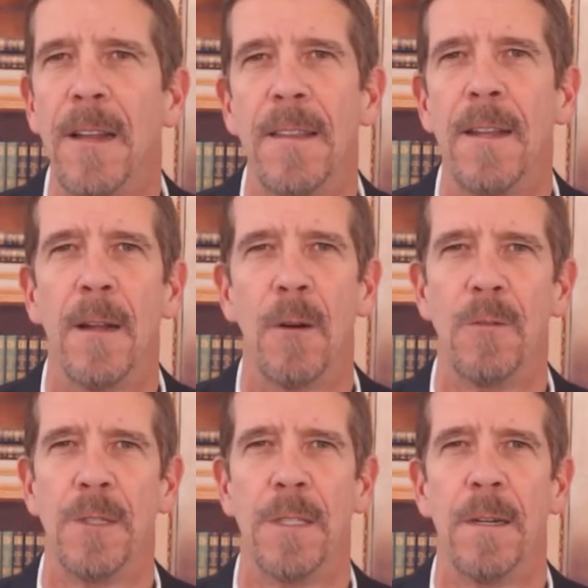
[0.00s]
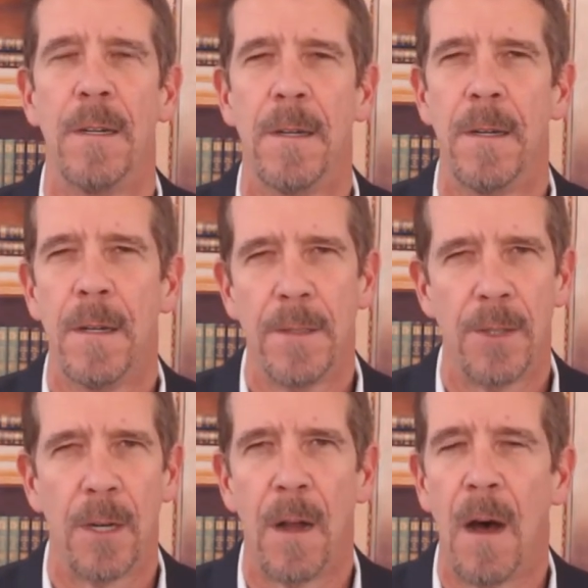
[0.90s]
and theologian,
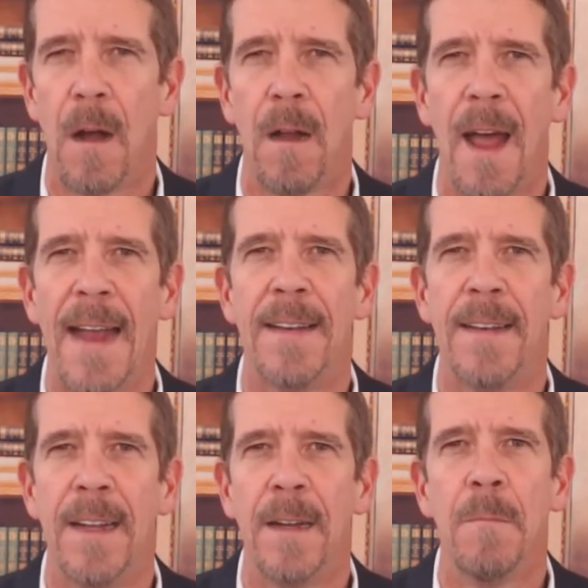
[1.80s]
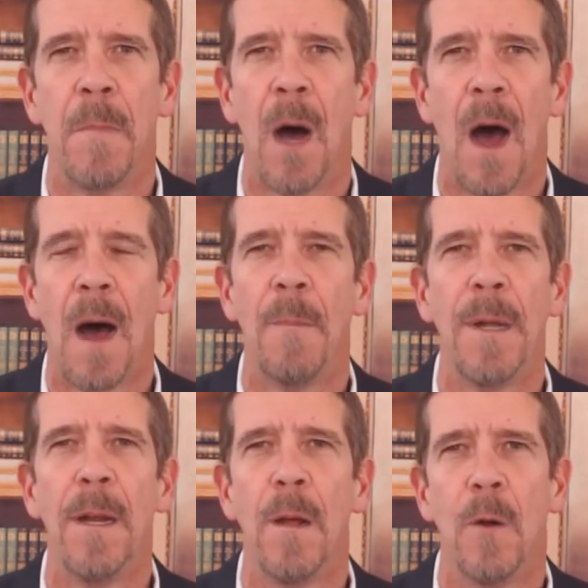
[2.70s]
Jalal ad-Din
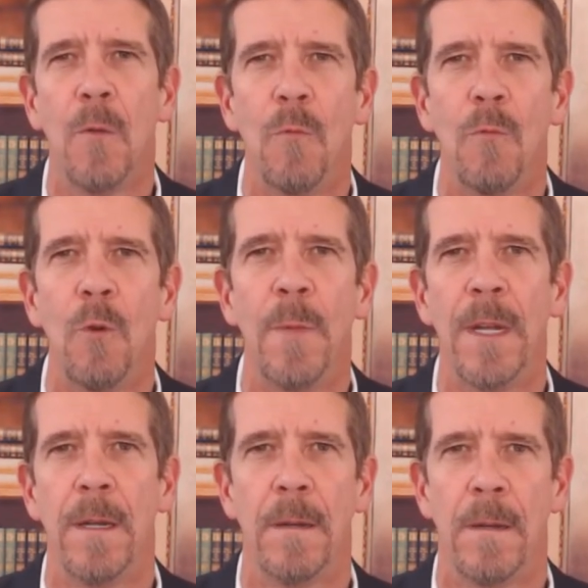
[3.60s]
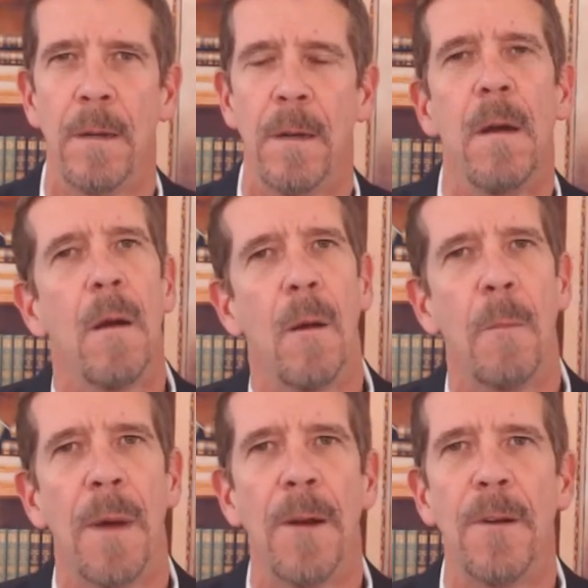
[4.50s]
Muhammad Rumi, or
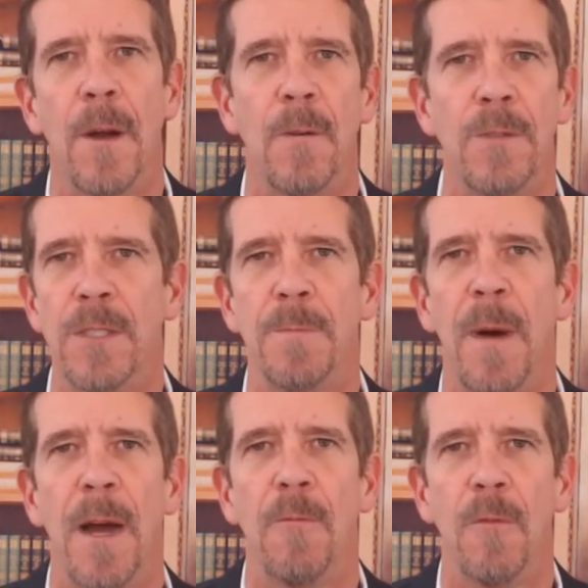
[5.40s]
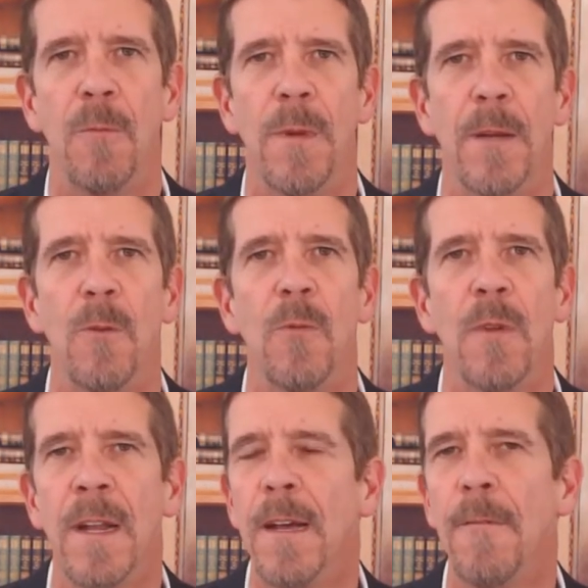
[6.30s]
better known just by Rumi, who
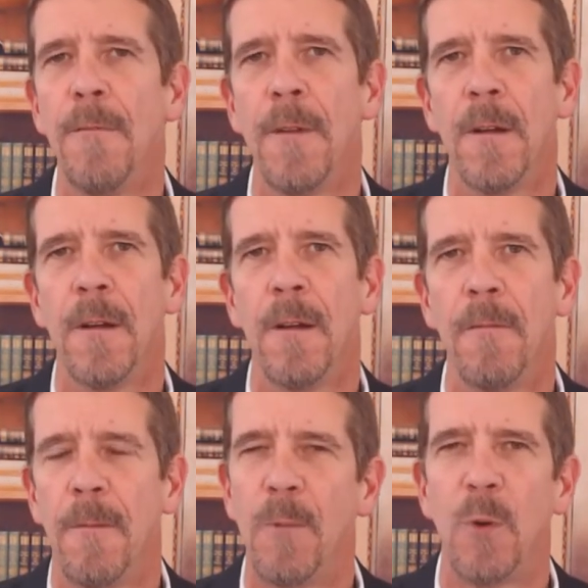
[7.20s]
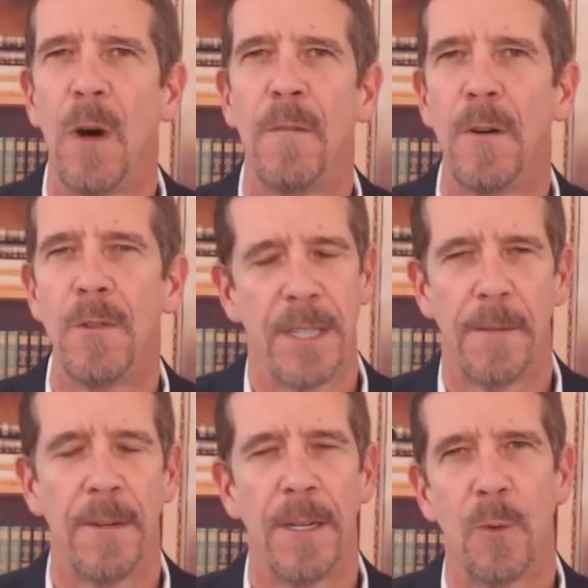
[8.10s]
lived from
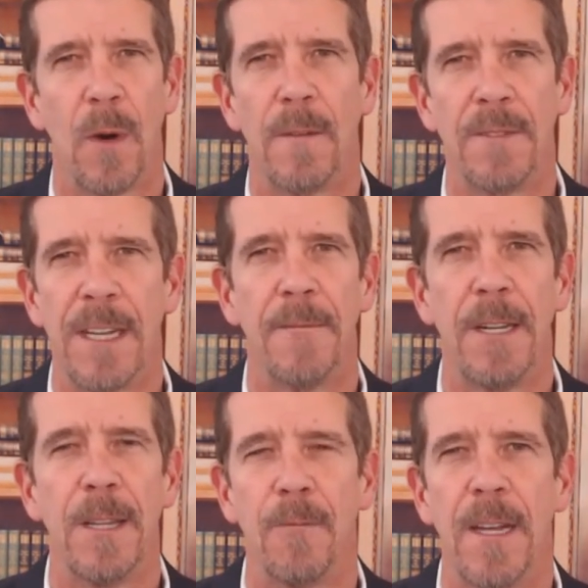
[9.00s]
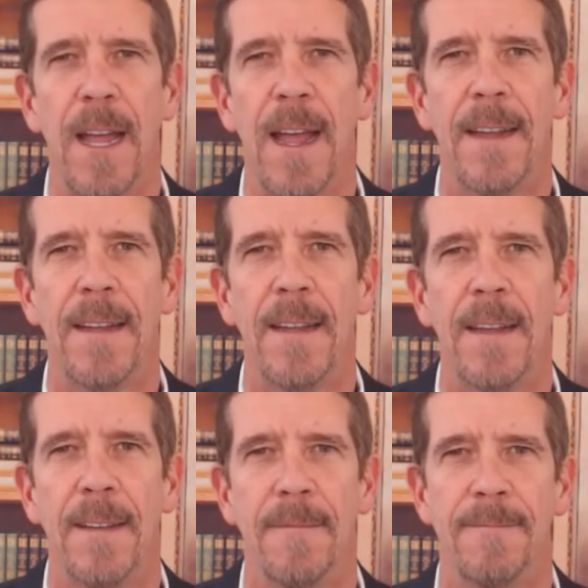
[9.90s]
1207 to 1273 AD.